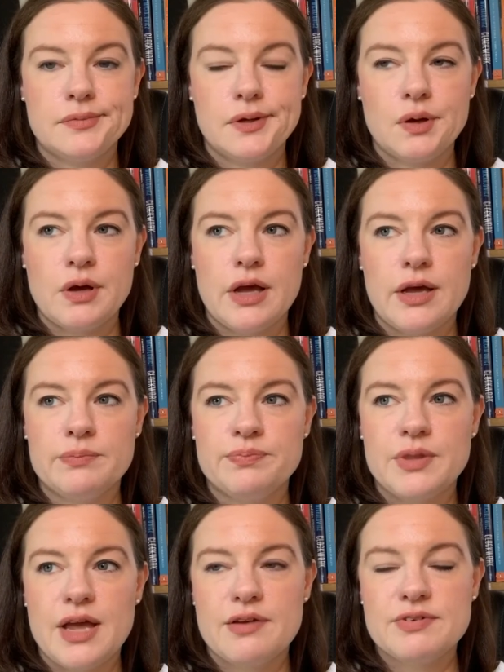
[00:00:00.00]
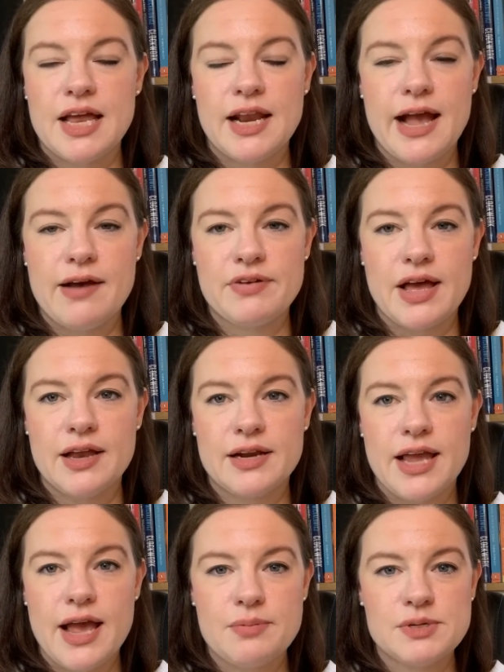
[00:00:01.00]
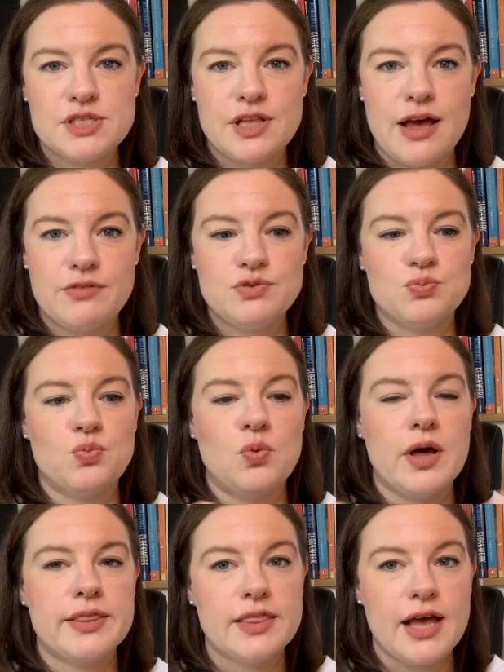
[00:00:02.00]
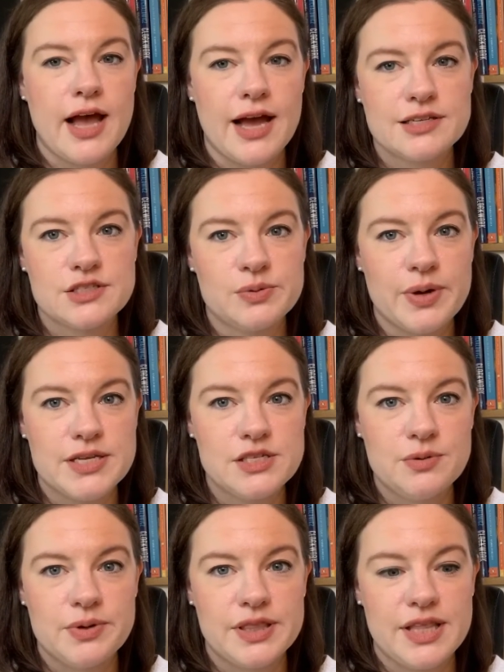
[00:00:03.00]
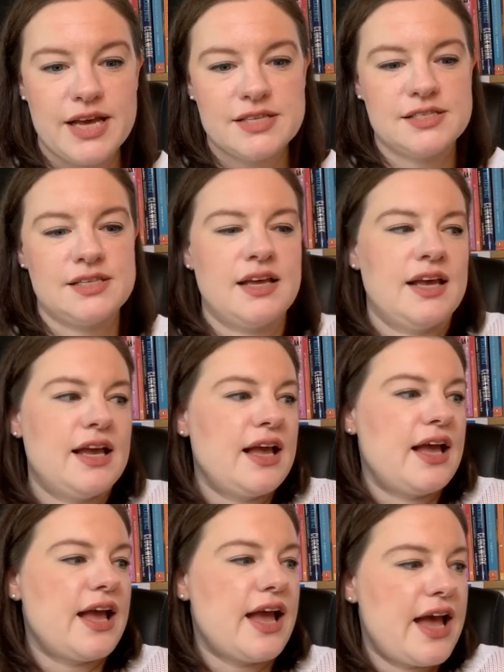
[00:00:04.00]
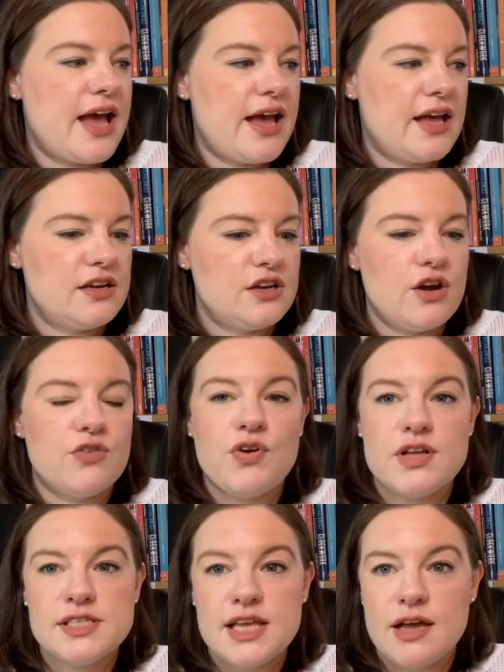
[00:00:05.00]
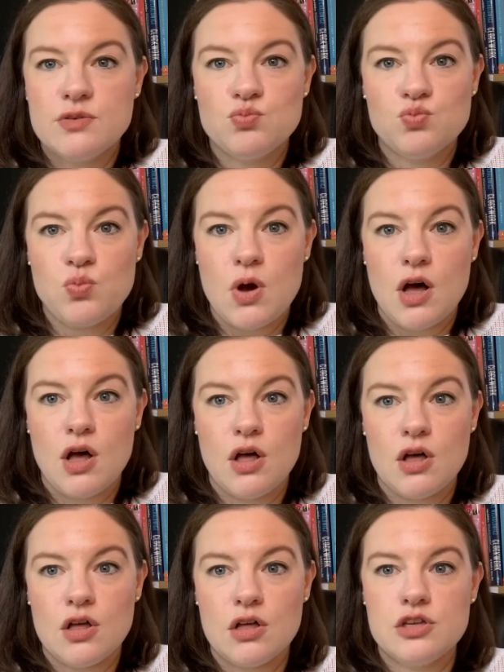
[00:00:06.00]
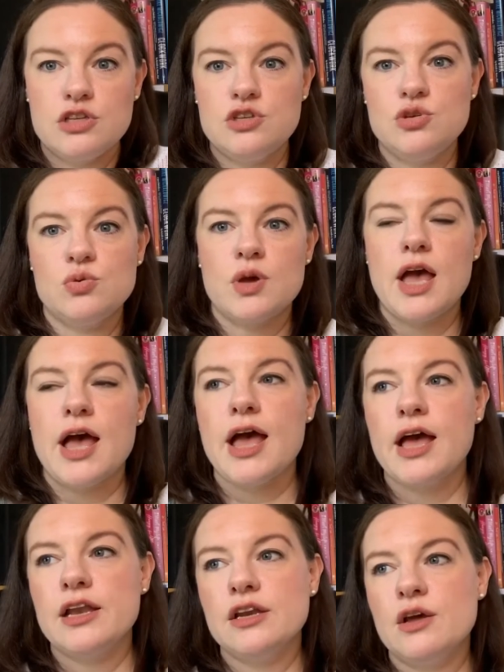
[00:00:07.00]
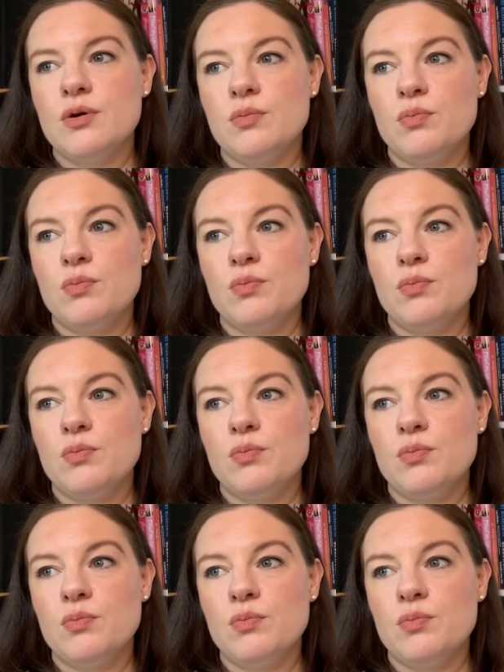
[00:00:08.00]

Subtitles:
okay, now I've got half a head of cabbage left. What the heck do I do with this? And a friend said, well, you can